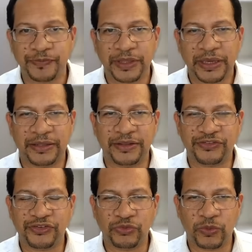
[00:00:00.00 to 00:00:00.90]
And
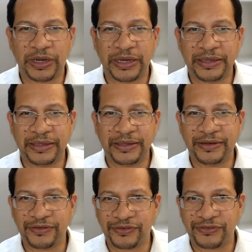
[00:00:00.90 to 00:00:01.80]
this is why it
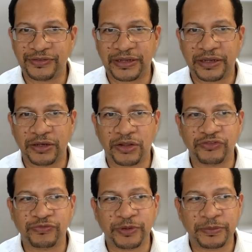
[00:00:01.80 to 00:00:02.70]
is that a lot
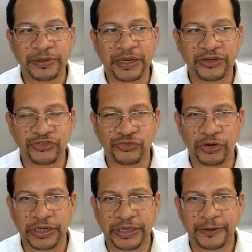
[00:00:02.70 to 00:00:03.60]
of people
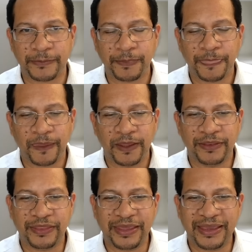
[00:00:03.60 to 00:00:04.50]
struggling.
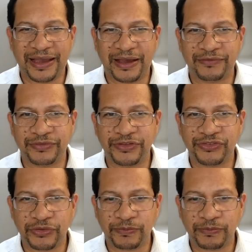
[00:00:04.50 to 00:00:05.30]
They have this